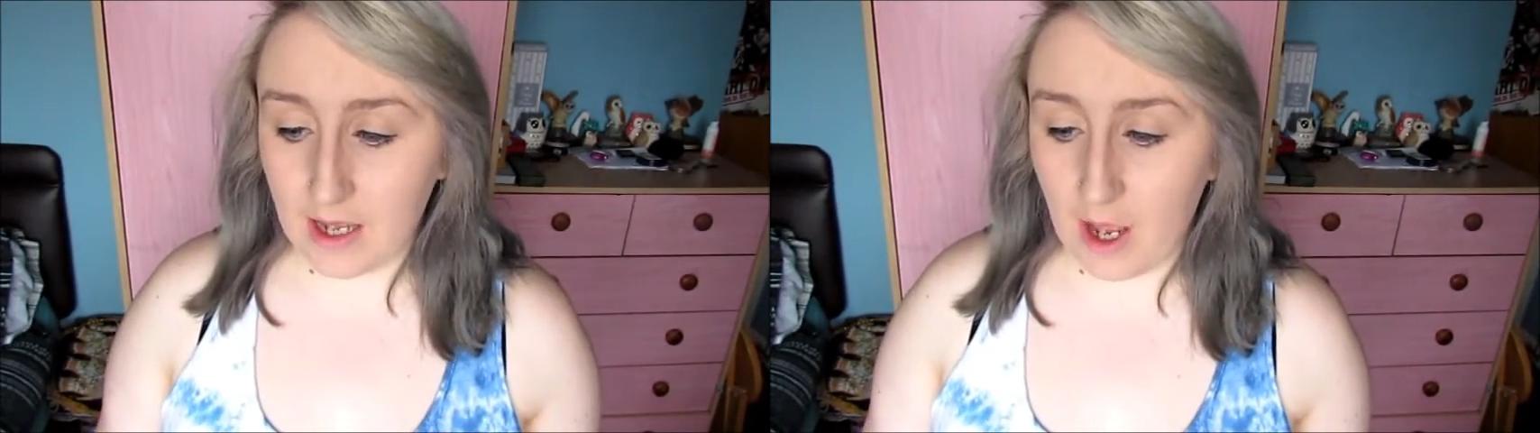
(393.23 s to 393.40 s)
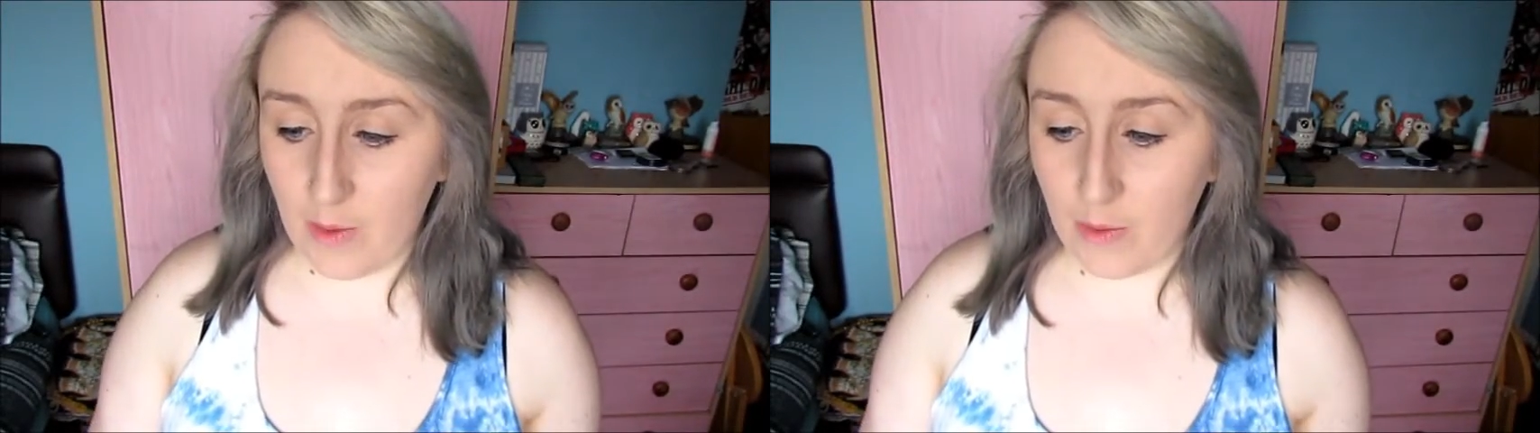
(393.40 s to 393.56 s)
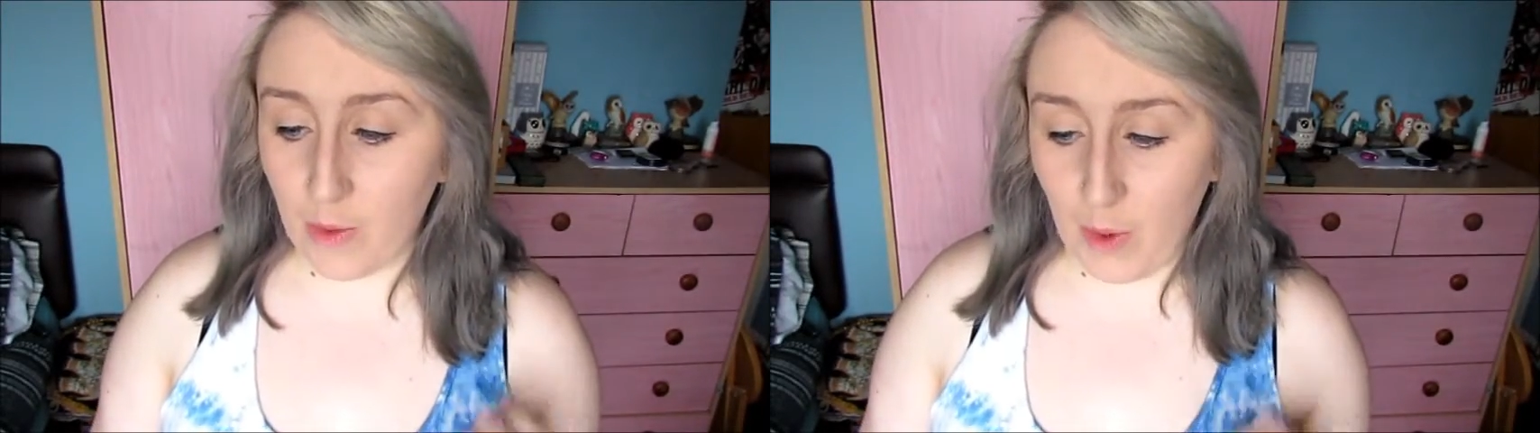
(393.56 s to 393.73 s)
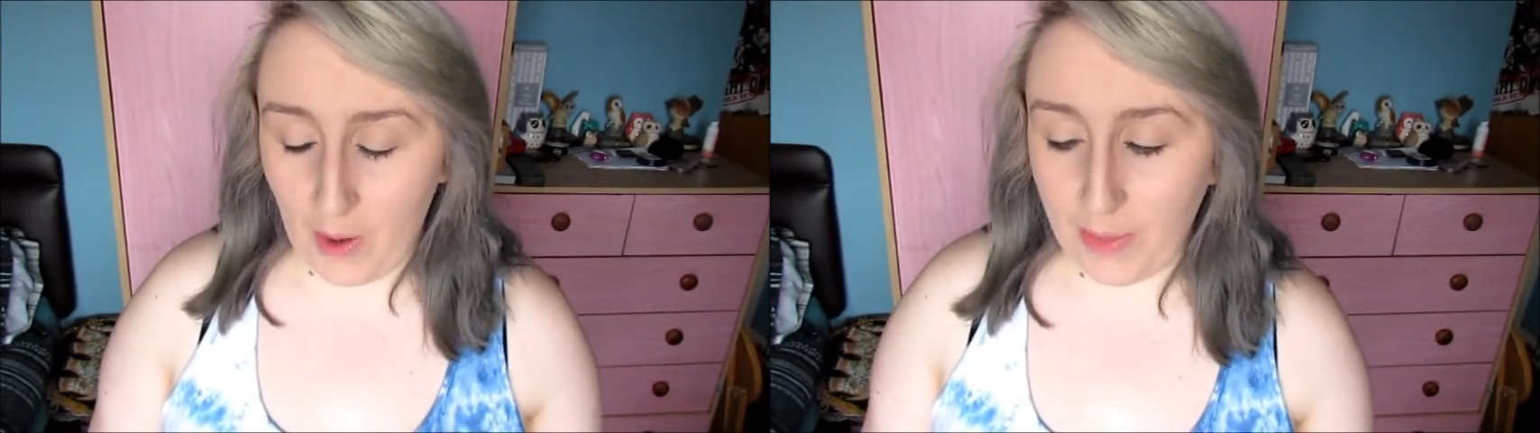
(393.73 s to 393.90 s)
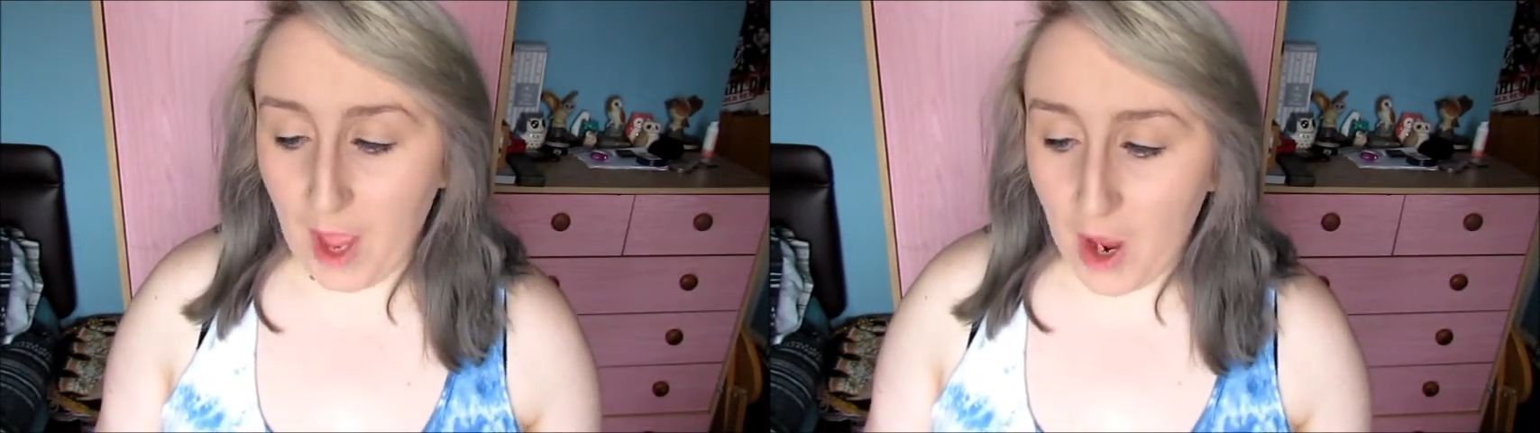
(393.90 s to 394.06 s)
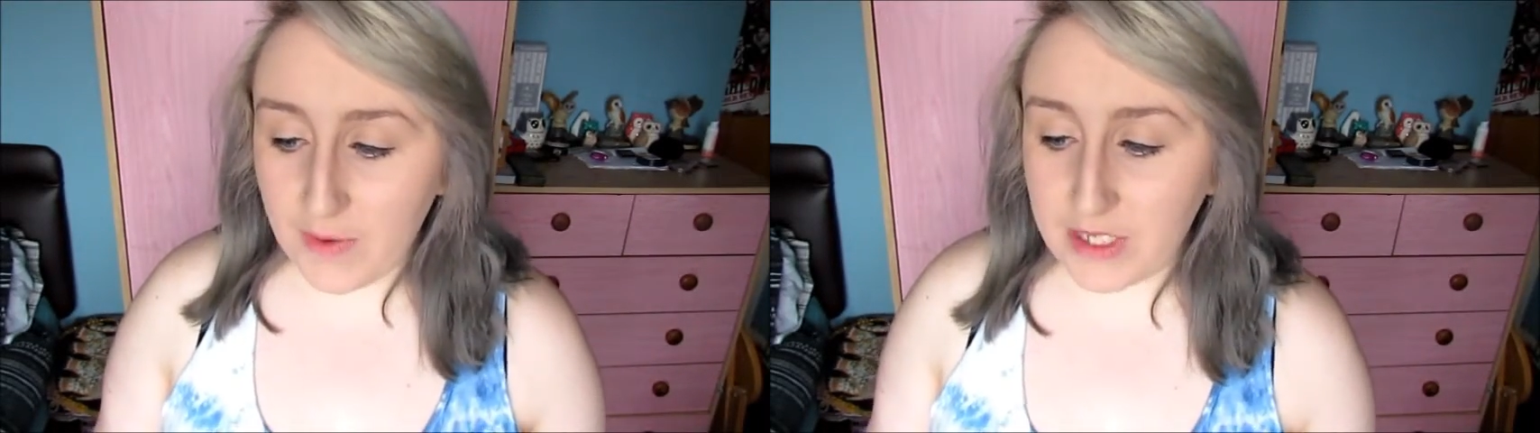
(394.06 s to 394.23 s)

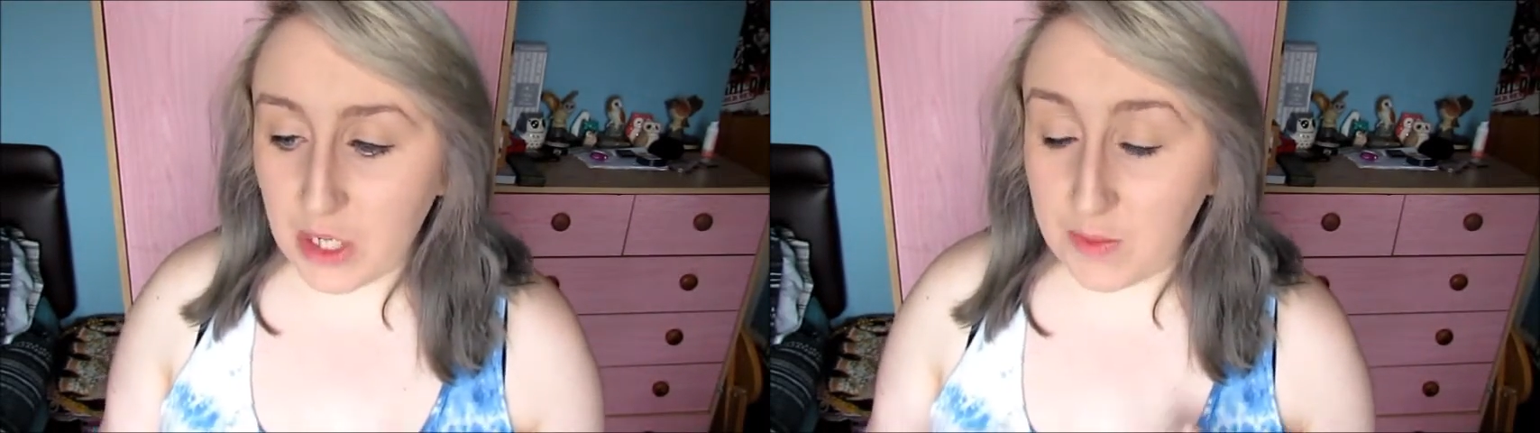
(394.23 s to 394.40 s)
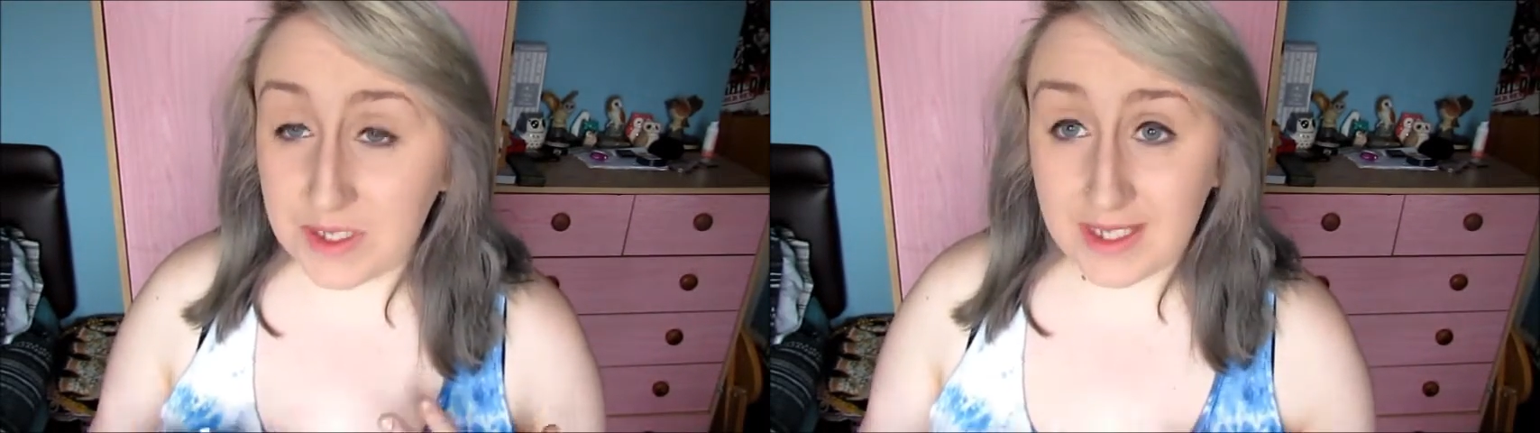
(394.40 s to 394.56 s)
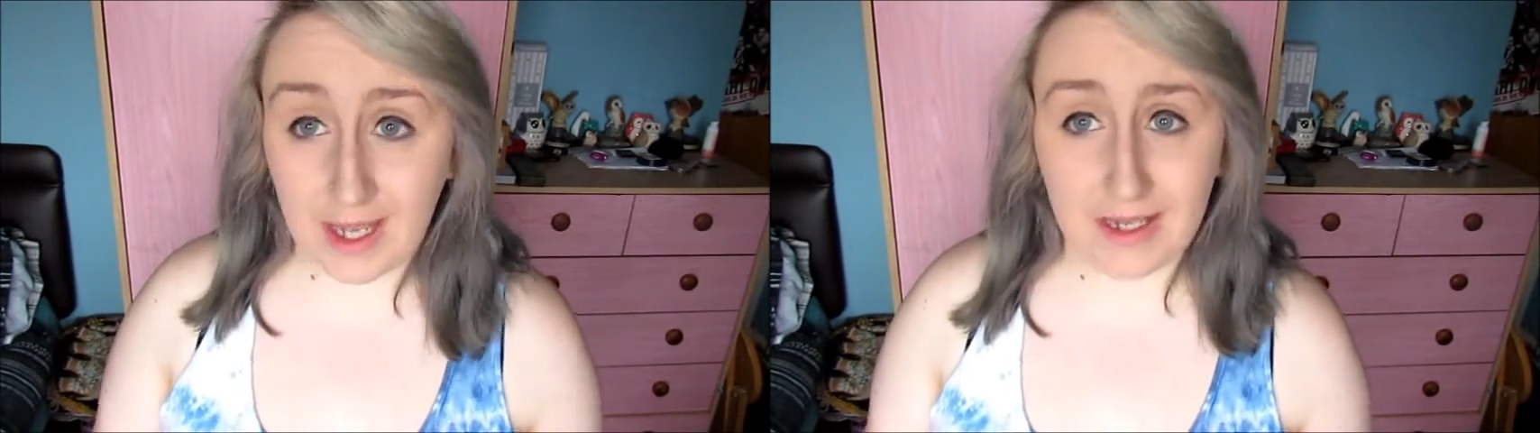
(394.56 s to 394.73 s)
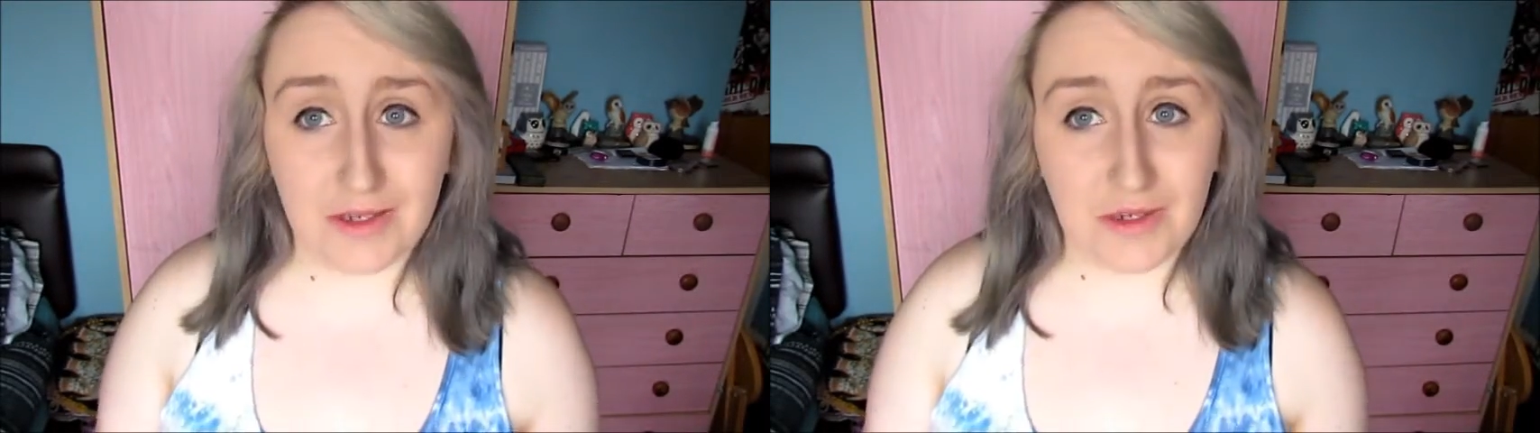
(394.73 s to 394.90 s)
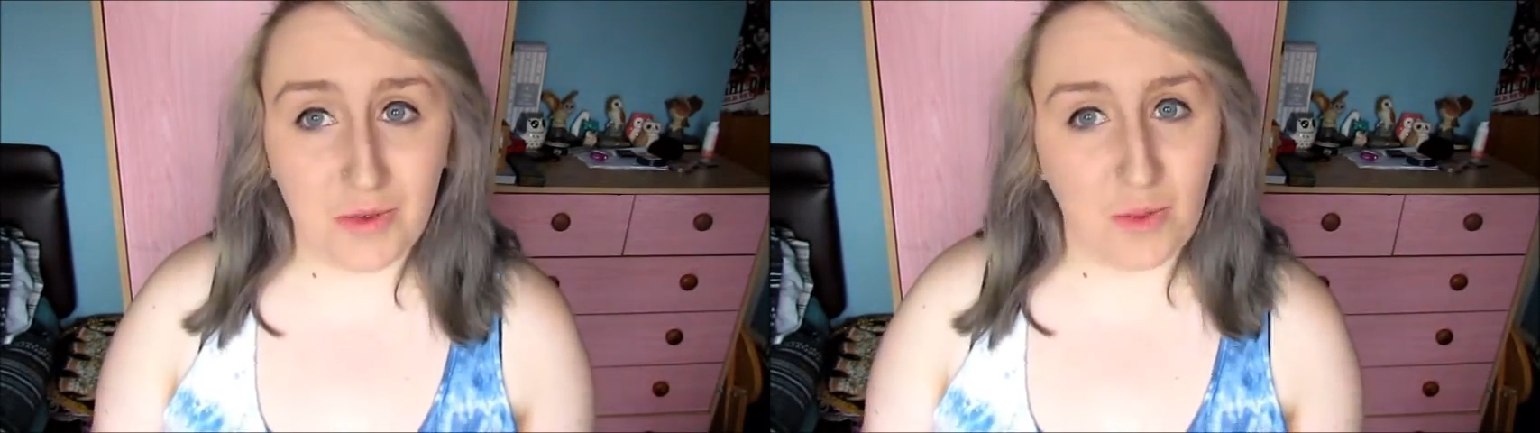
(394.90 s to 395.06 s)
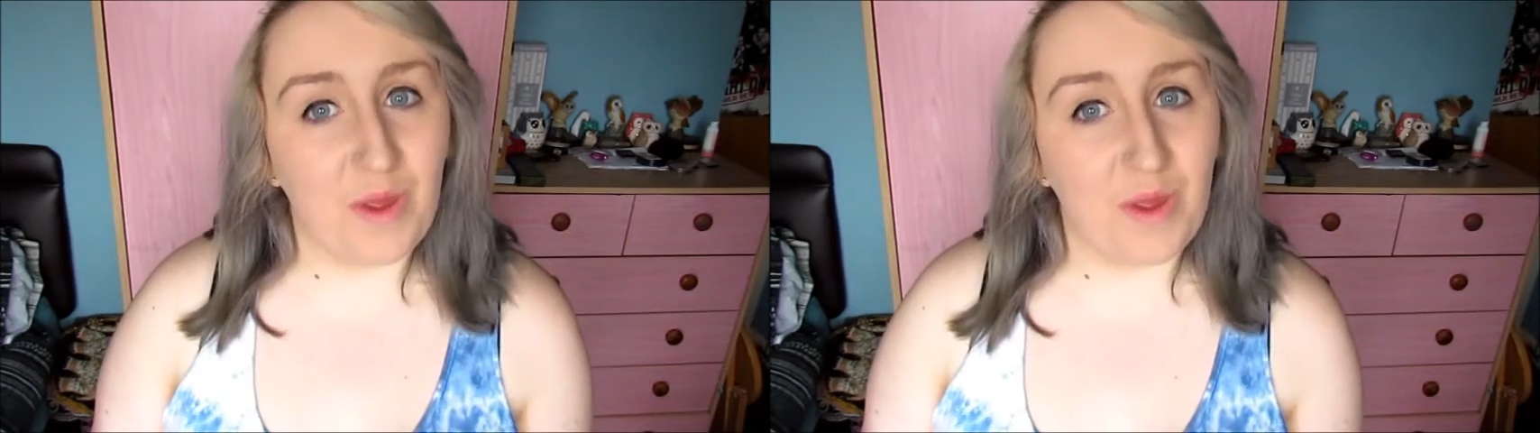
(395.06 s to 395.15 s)
I was obsessed